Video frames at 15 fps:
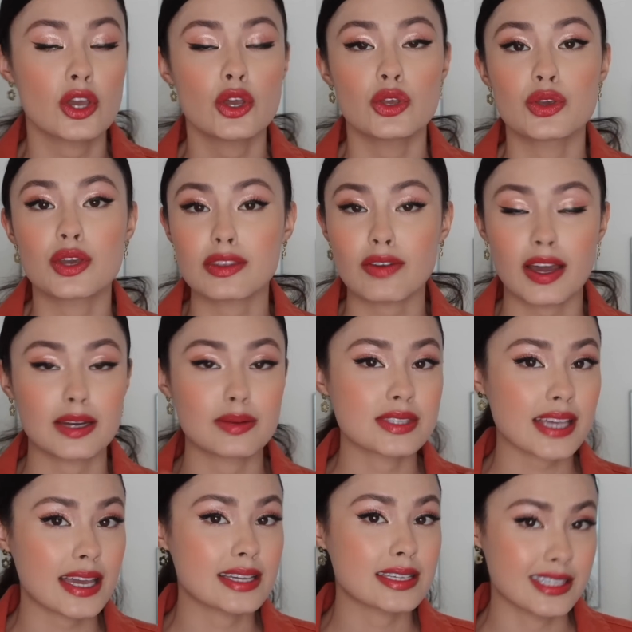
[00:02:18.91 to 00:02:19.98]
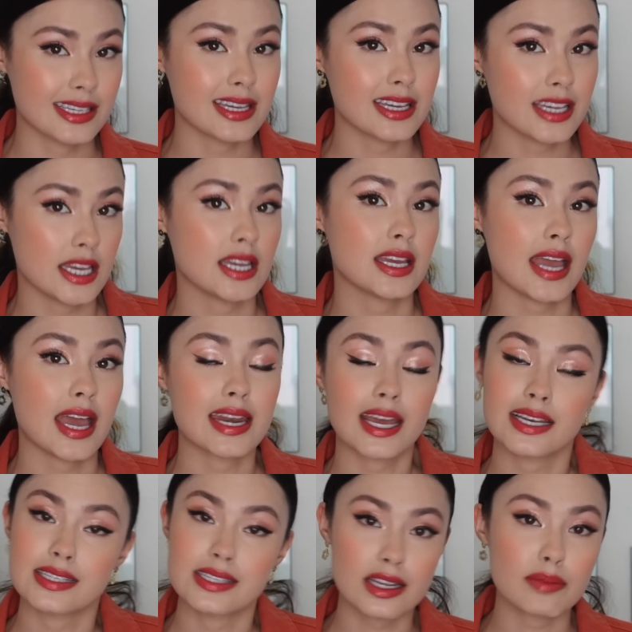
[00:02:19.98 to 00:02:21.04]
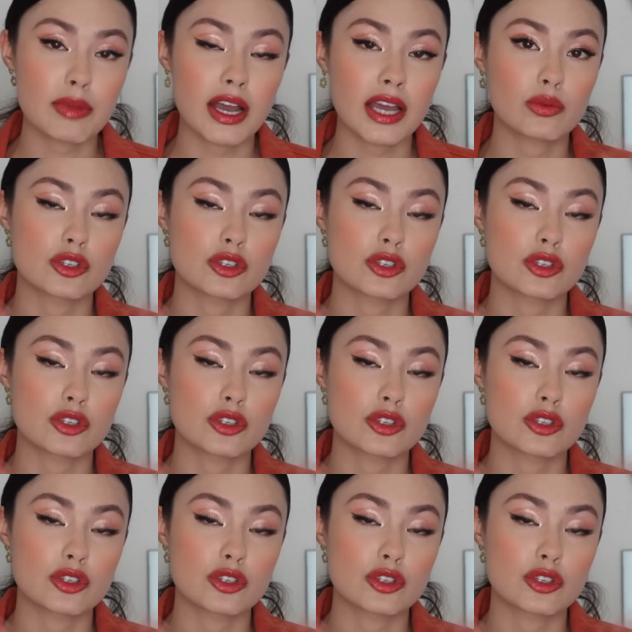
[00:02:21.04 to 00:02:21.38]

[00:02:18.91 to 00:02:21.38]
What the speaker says: you get the vitamins A, C, E, and niacinamide,